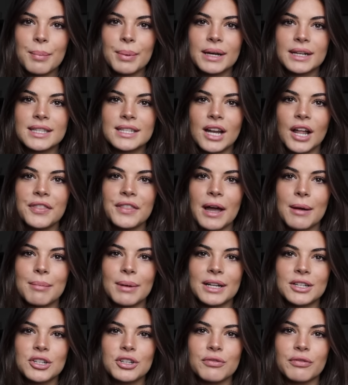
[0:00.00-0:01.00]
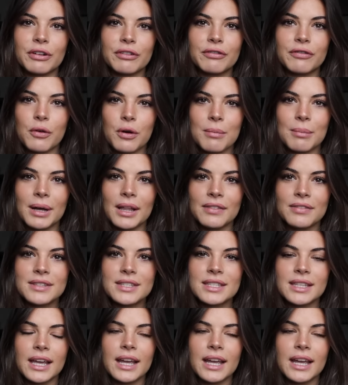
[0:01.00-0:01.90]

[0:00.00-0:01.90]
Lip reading: but it's not that much for 4 months.